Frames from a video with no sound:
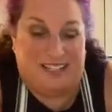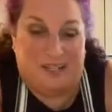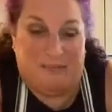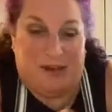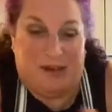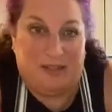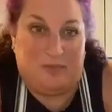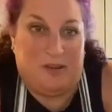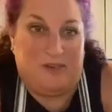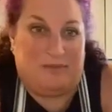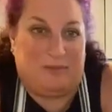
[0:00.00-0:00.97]
the mandel
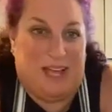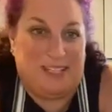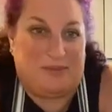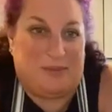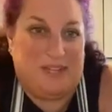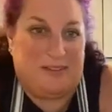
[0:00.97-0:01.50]
bread from last week.